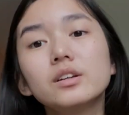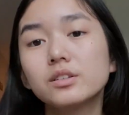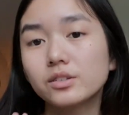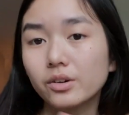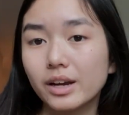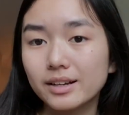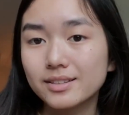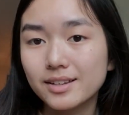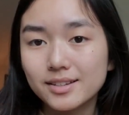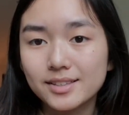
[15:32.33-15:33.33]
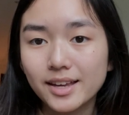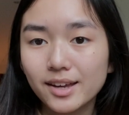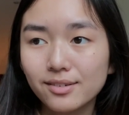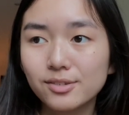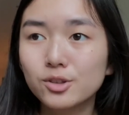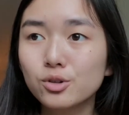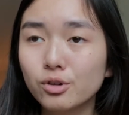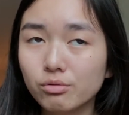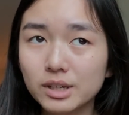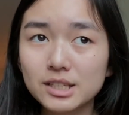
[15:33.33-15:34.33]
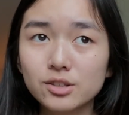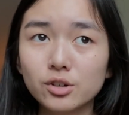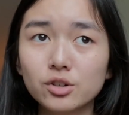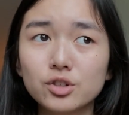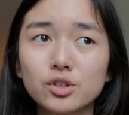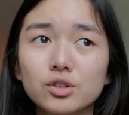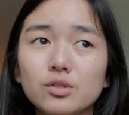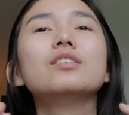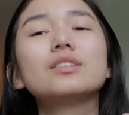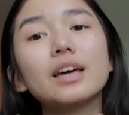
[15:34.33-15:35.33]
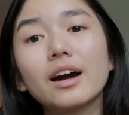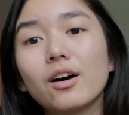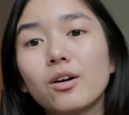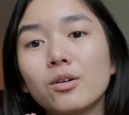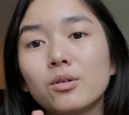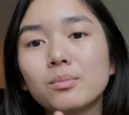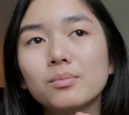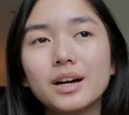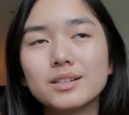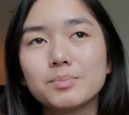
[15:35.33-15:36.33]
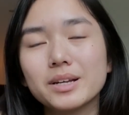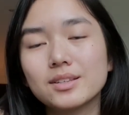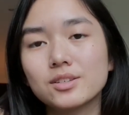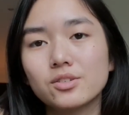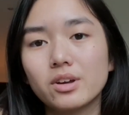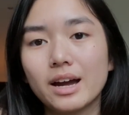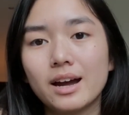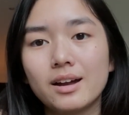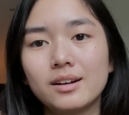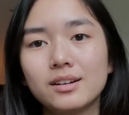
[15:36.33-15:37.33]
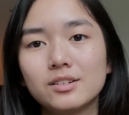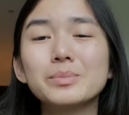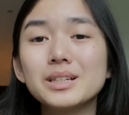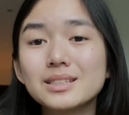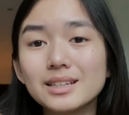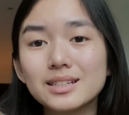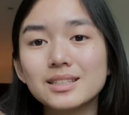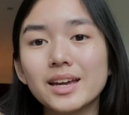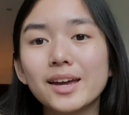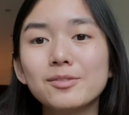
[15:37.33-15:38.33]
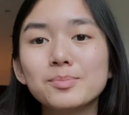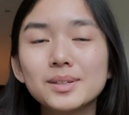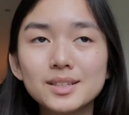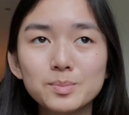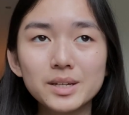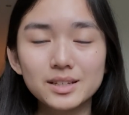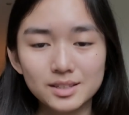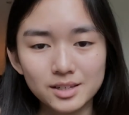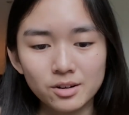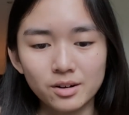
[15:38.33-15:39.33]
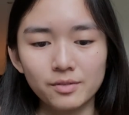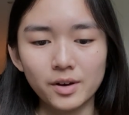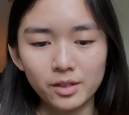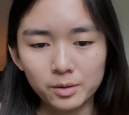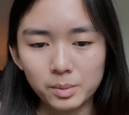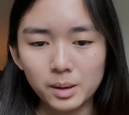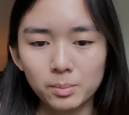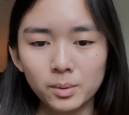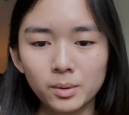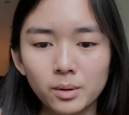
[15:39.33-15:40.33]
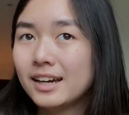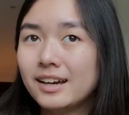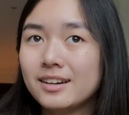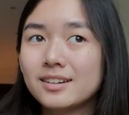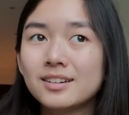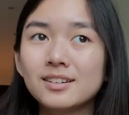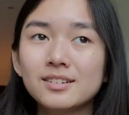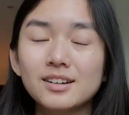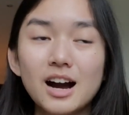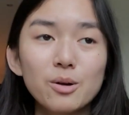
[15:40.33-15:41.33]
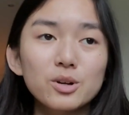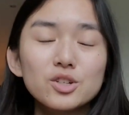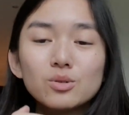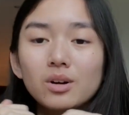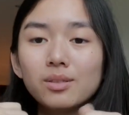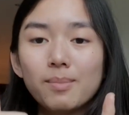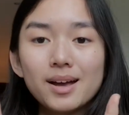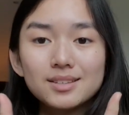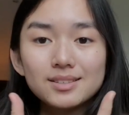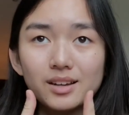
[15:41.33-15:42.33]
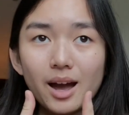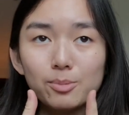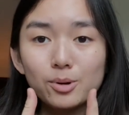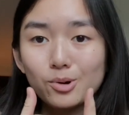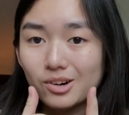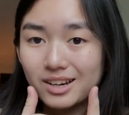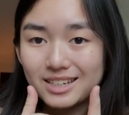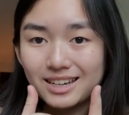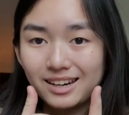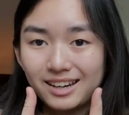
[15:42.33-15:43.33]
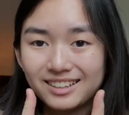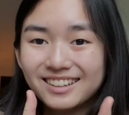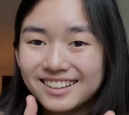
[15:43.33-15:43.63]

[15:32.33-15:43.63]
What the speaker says: So yeah, stay safe, do your research, stay at home as best as you can. Please stay safe, please be considerate of other people, and I wish you all the best. Happy quarantining.